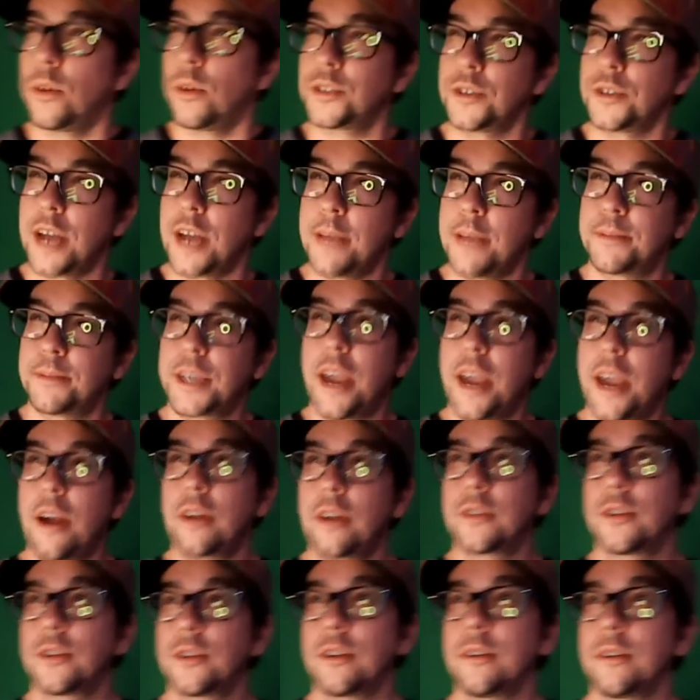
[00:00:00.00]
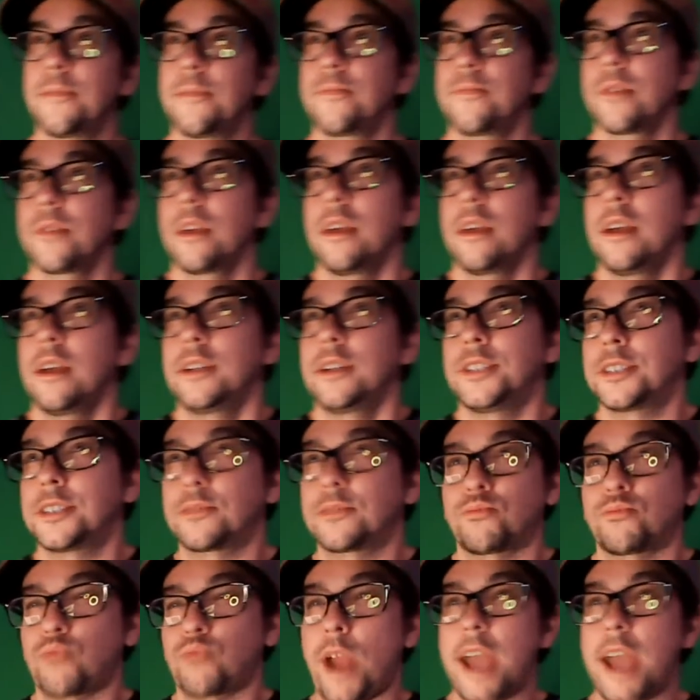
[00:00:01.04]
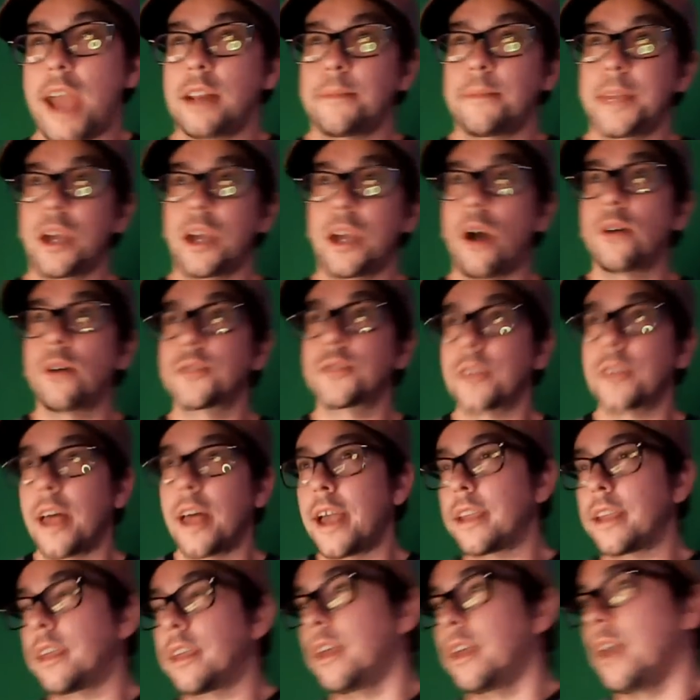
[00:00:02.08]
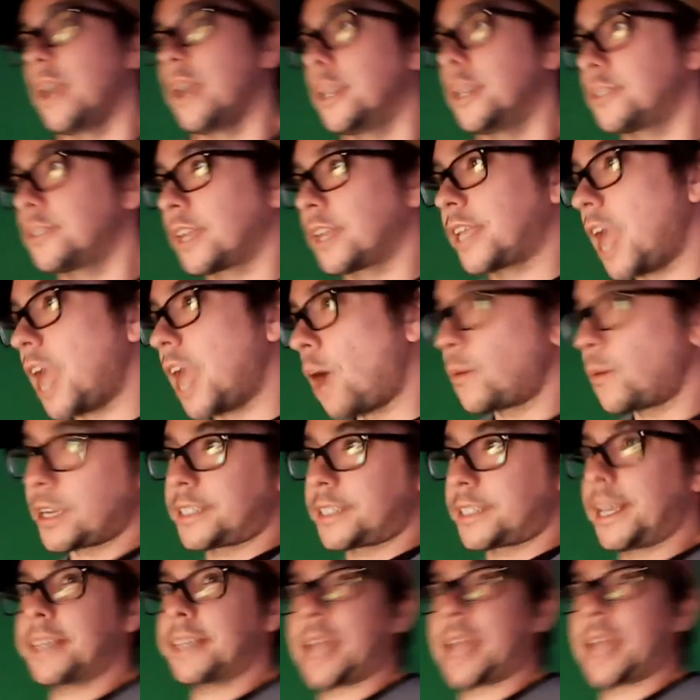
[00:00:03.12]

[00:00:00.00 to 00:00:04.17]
what's her name's character just randomly goes like, he's like, yeah, we could